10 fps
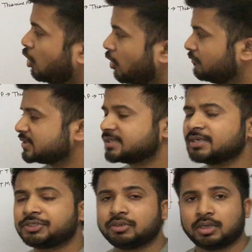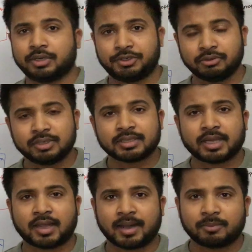Obviously during
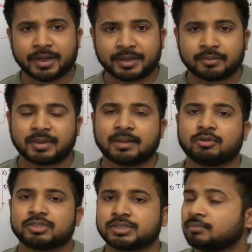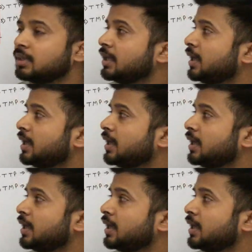the carbohydrate metabolism,